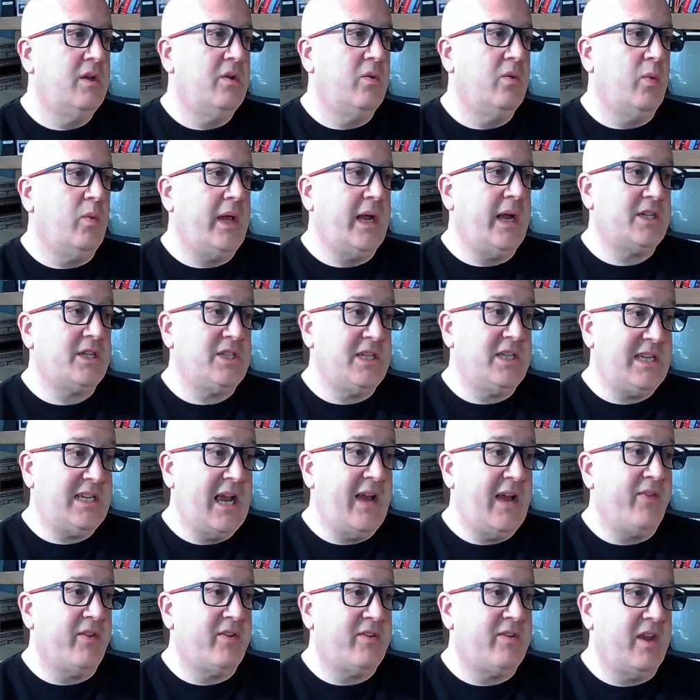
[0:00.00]
we actually
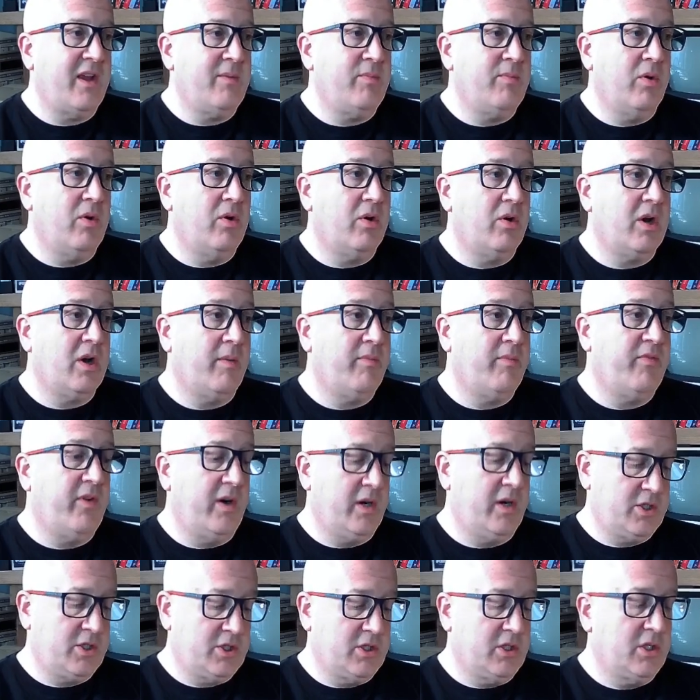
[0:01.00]
get the table lookup
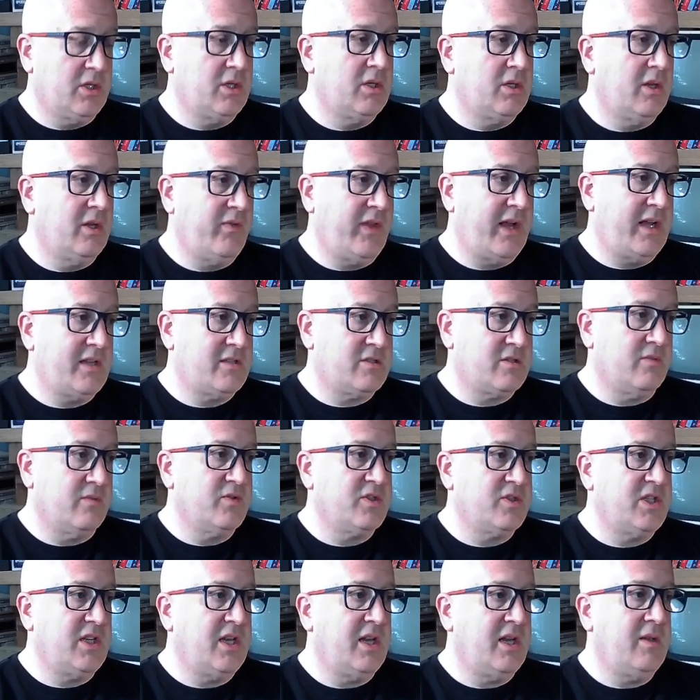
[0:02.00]
function, and that's
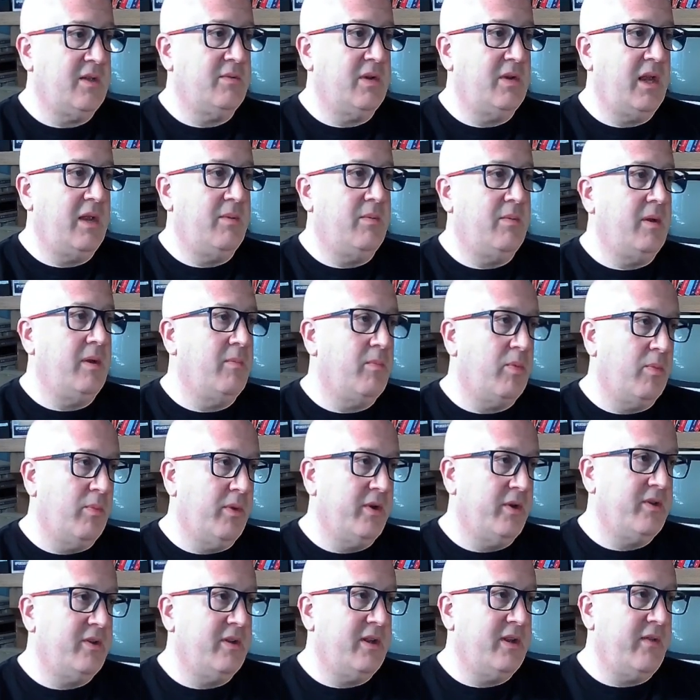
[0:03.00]
obviously
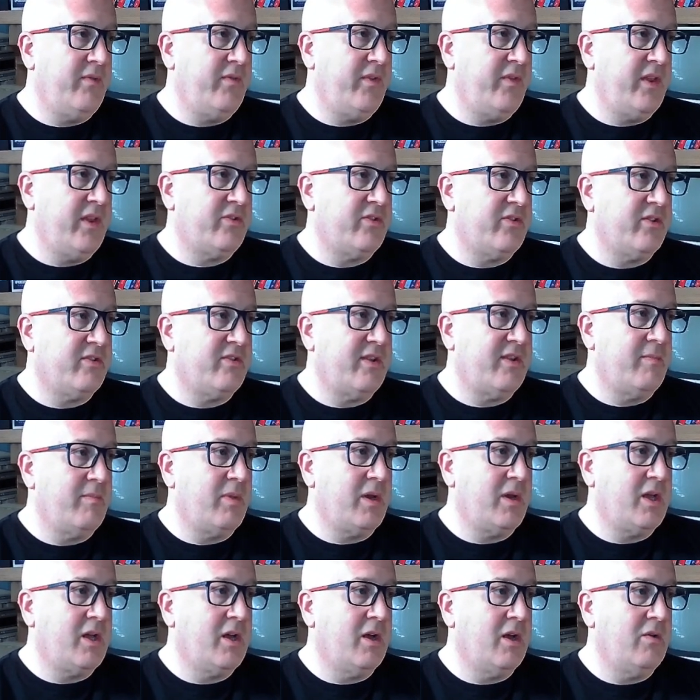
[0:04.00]
implemented in this
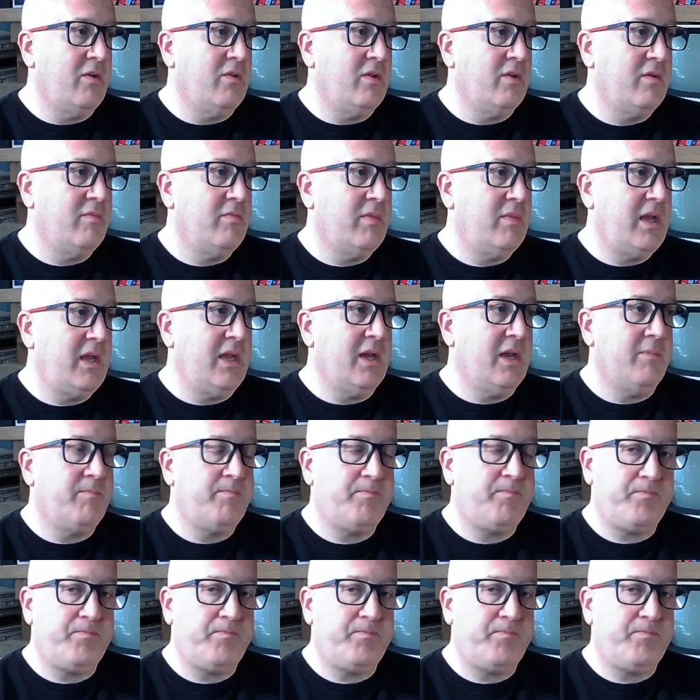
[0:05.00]
assembly code here.